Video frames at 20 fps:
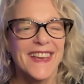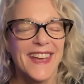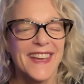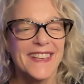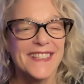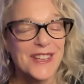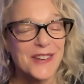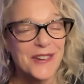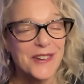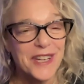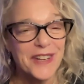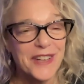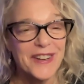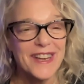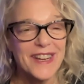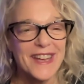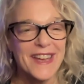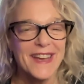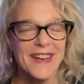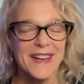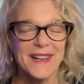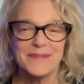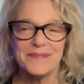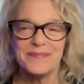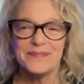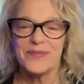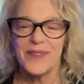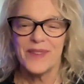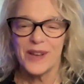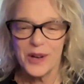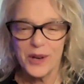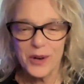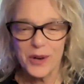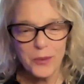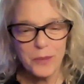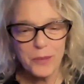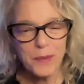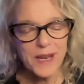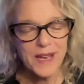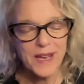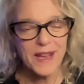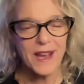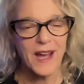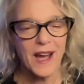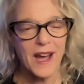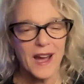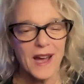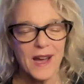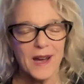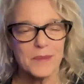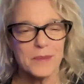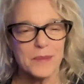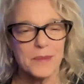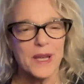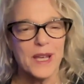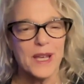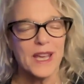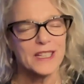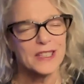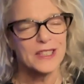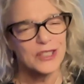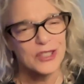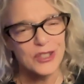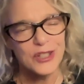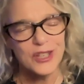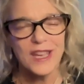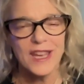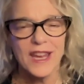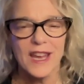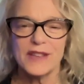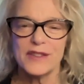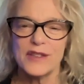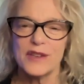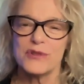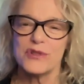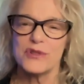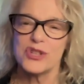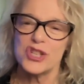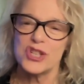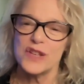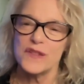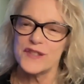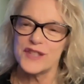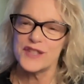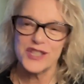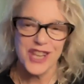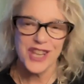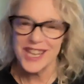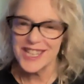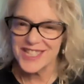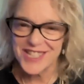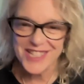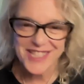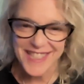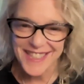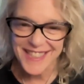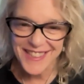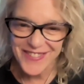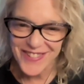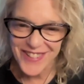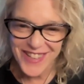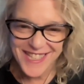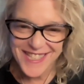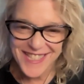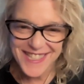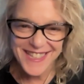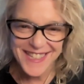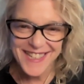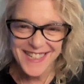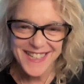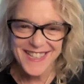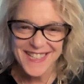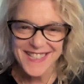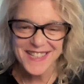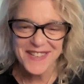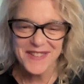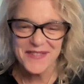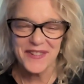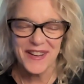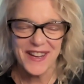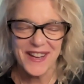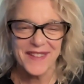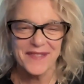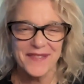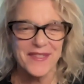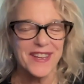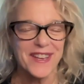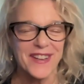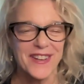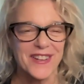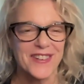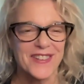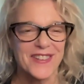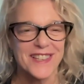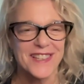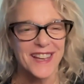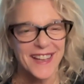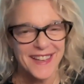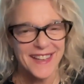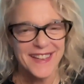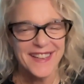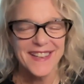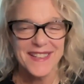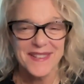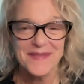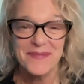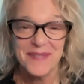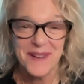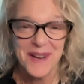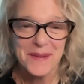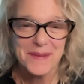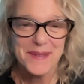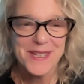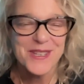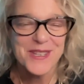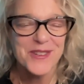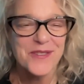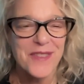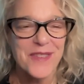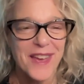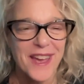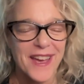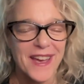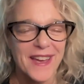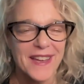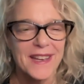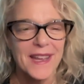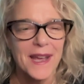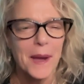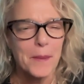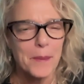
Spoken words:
And so here I am, opening up and looking at those shifts and changes. It wasn't an easy 5 years, I can promise you that.